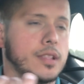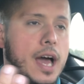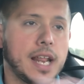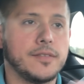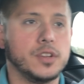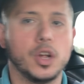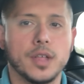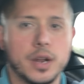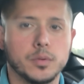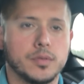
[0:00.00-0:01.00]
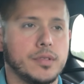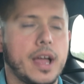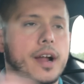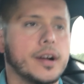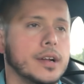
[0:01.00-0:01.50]
I didn't even know that it was
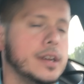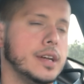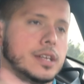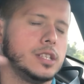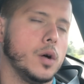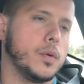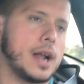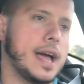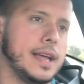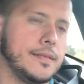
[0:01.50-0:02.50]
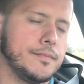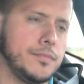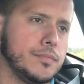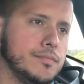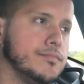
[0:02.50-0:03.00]
there. So when I,
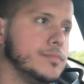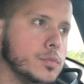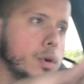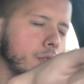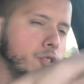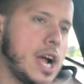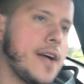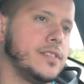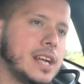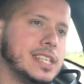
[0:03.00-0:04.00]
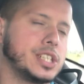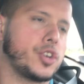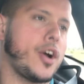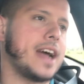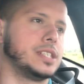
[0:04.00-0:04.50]
when I was driving, I
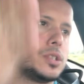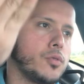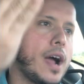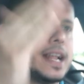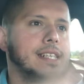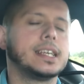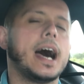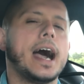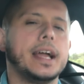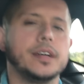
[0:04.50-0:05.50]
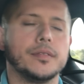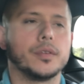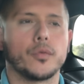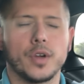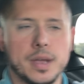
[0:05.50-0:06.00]
scratched the right side of
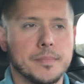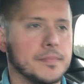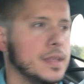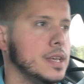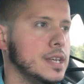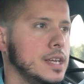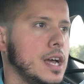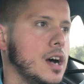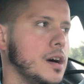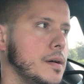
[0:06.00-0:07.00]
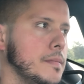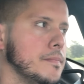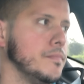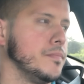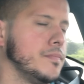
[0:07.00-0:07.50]
the rim,
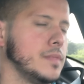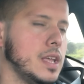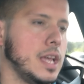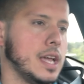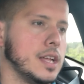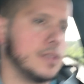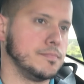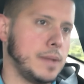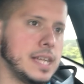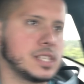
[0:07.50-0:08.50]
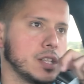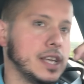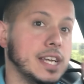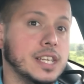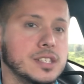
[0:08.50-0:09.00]
um, and
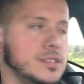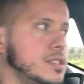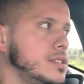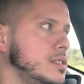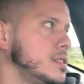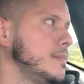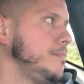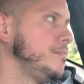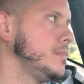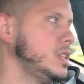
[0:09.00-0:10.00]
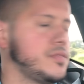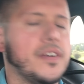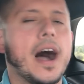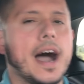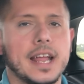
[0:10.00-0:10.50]
basically it's it's
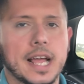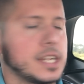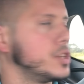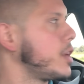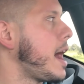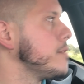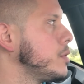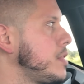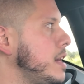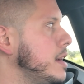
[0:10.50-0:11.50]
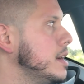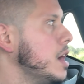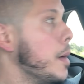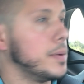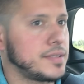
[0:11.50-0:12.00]
fine. I can drive with it,
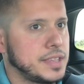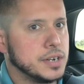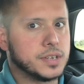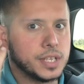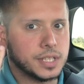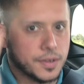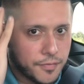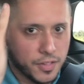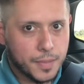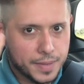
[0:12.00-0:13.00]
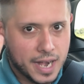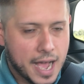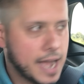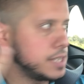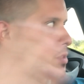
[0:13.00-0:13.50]
but still, it's a flipping
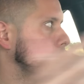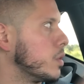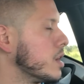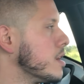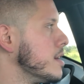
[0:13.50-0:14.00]
eyesore